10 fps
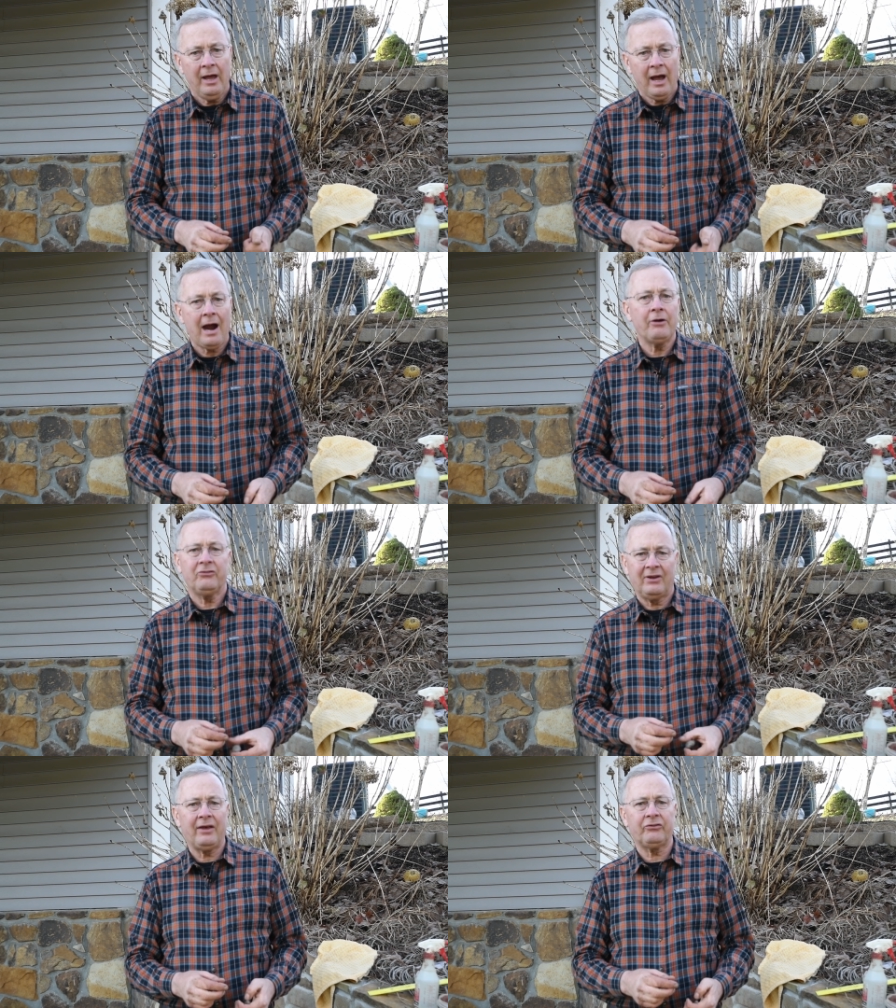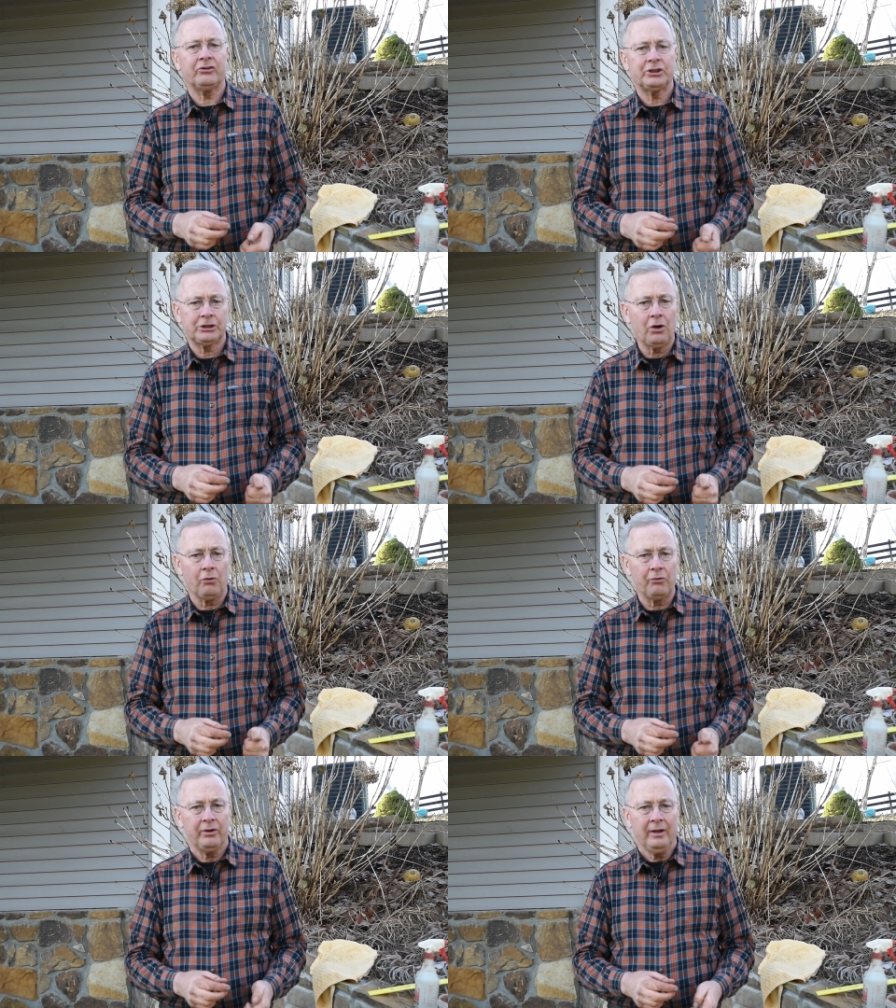Our test
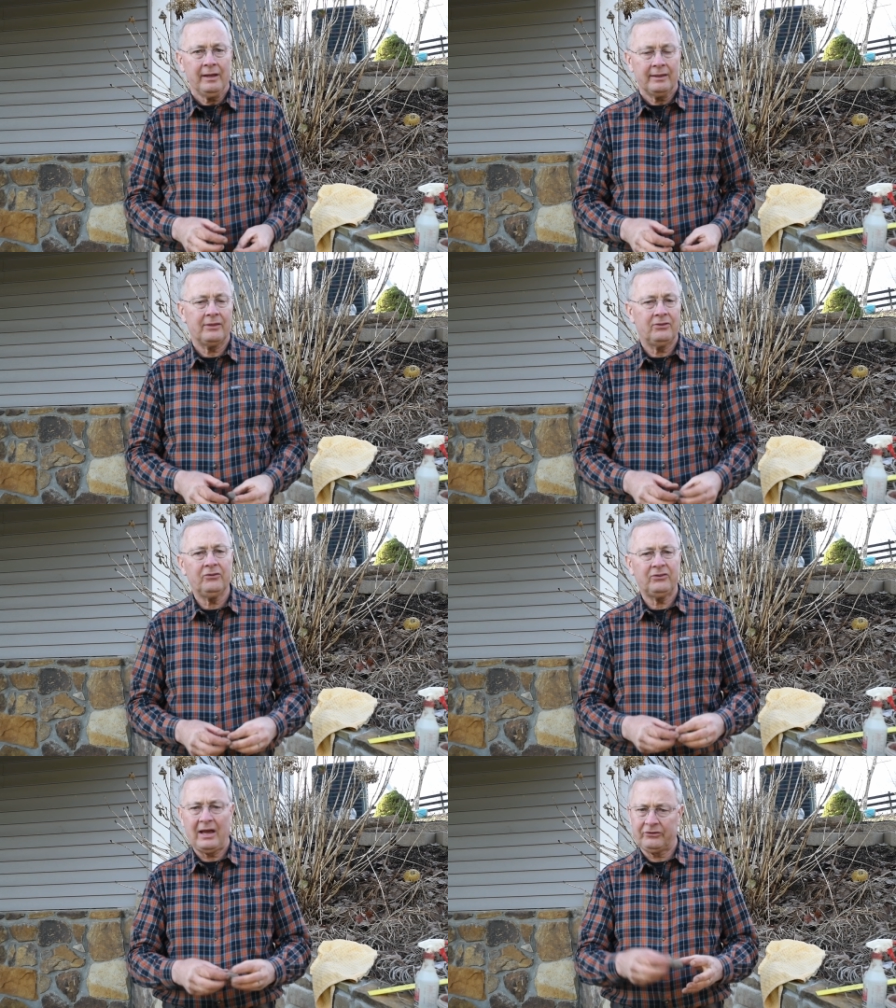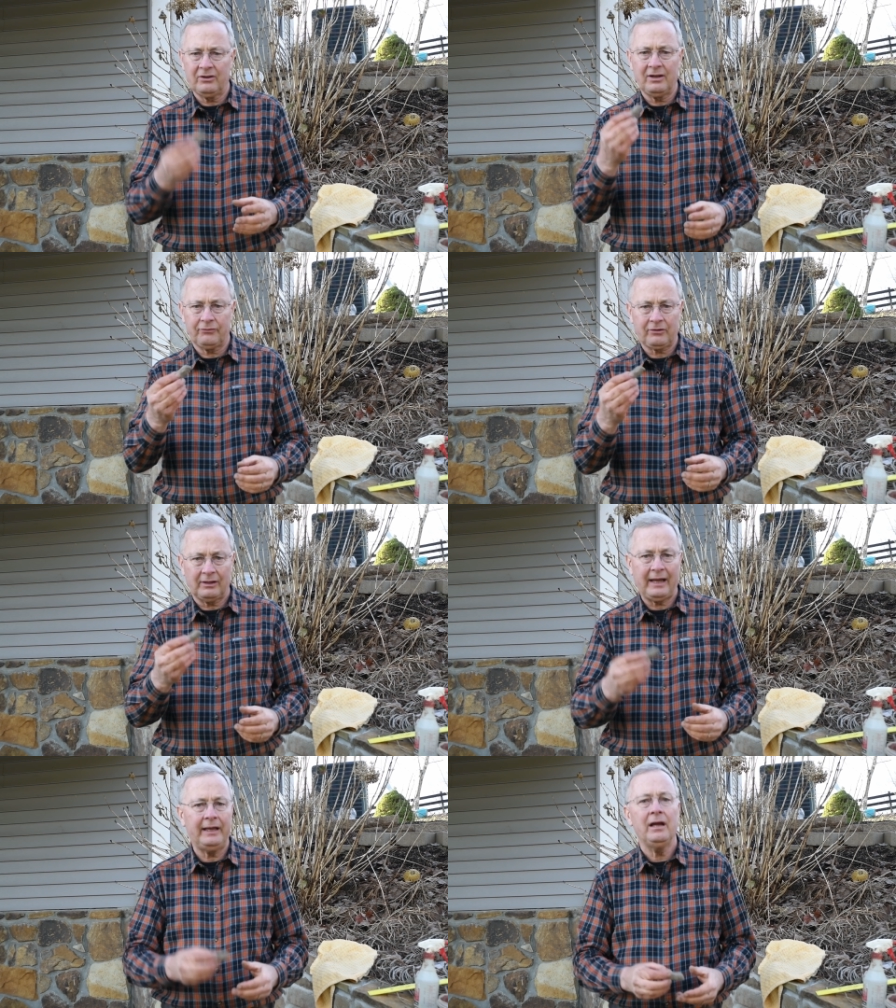showed that this has enough
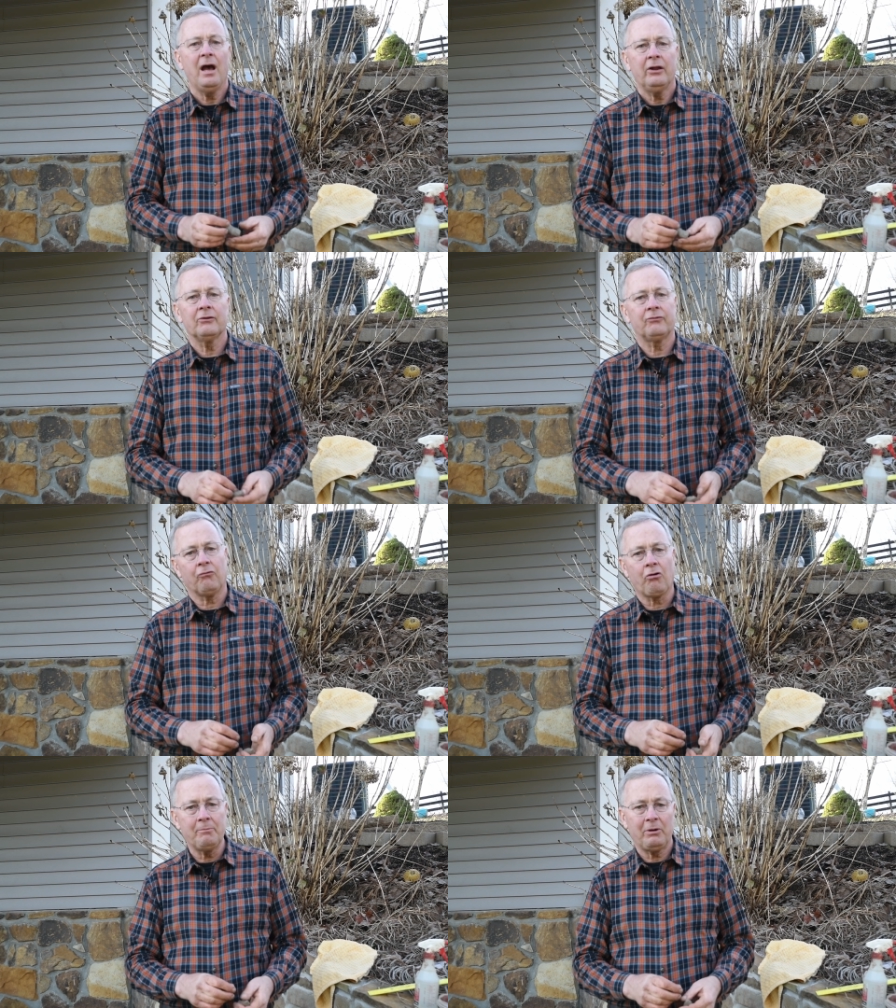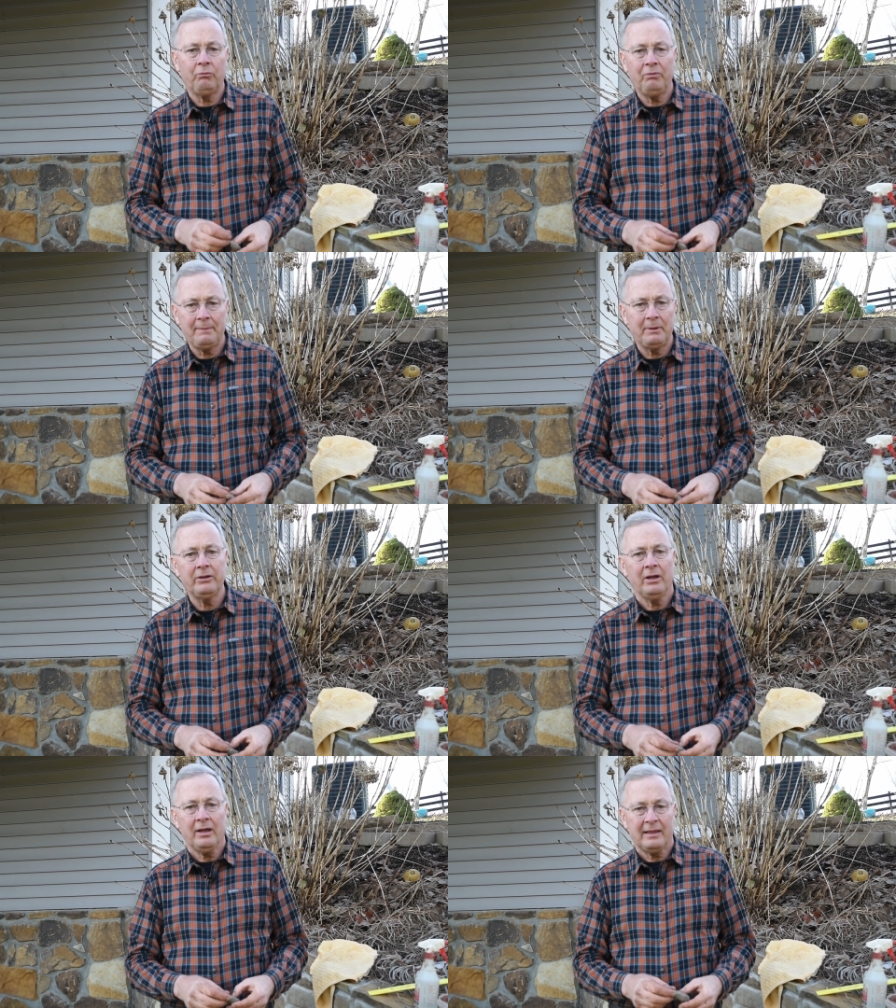clay to form a
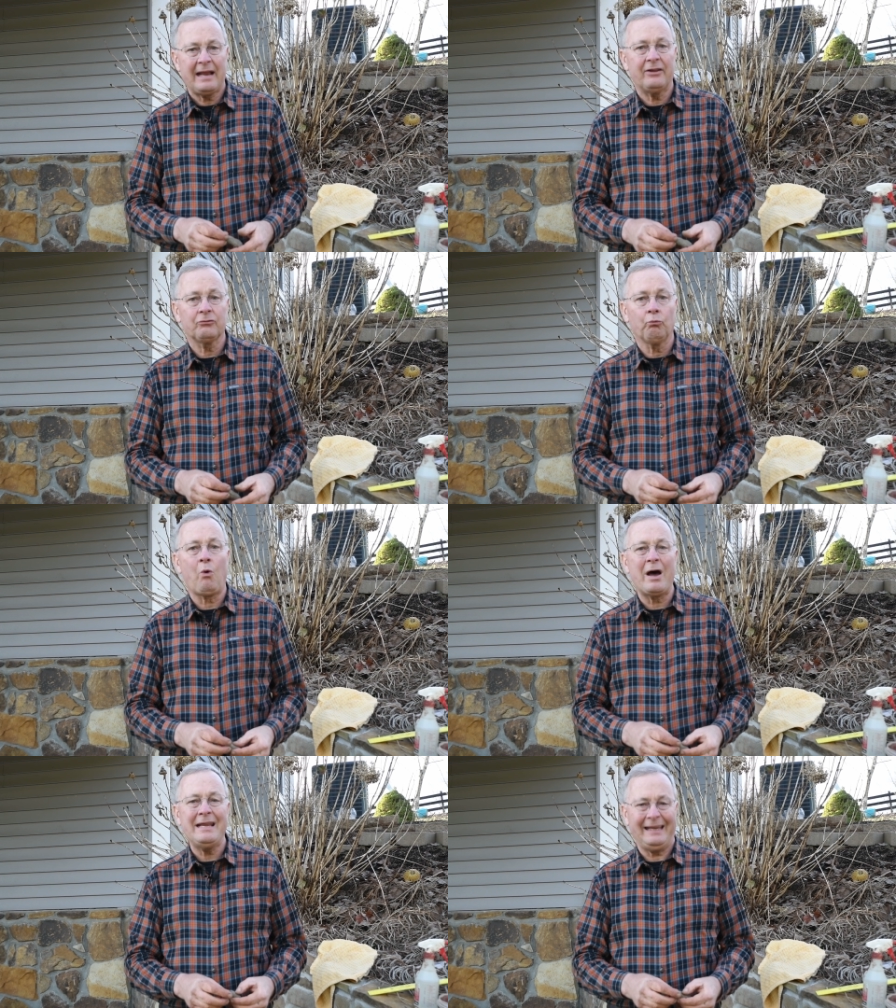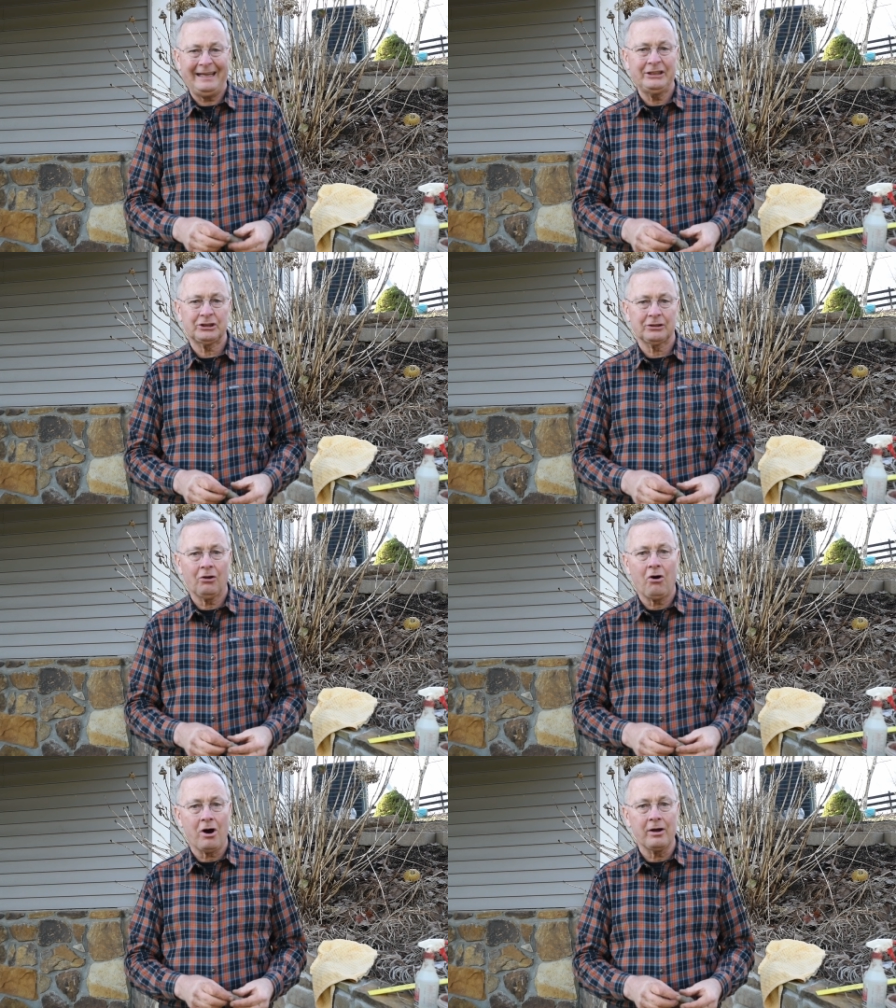ribbon that is 1 inch
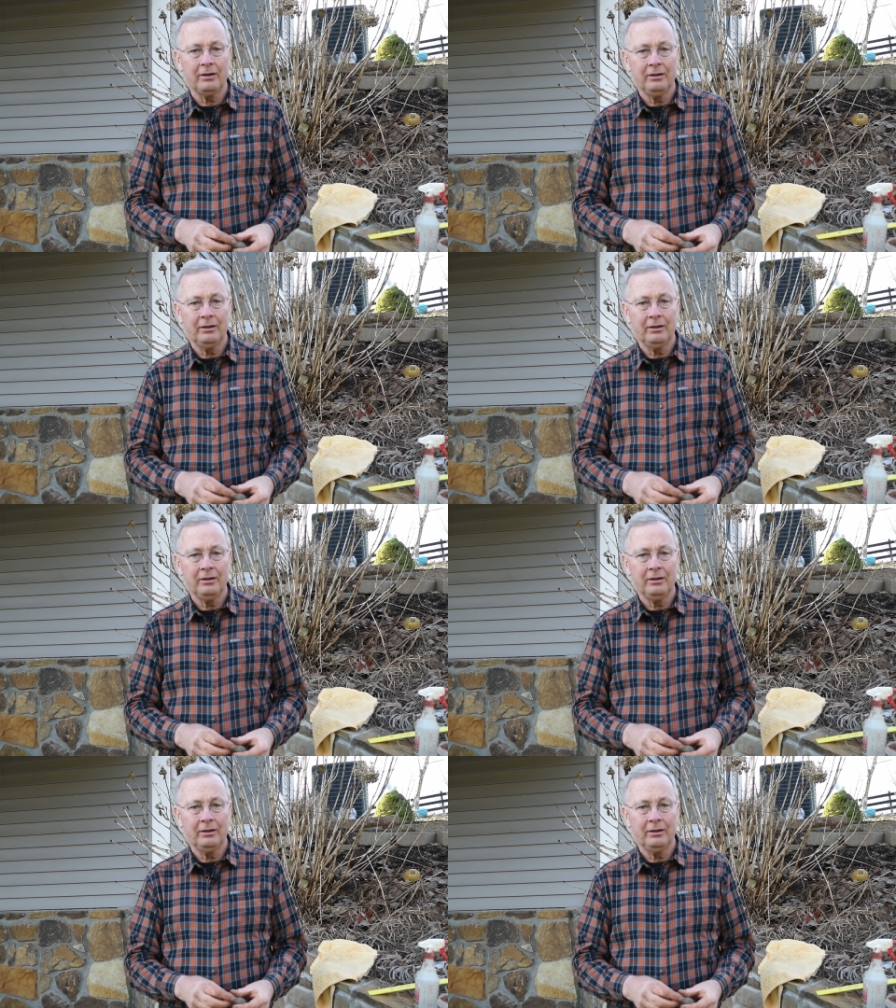long,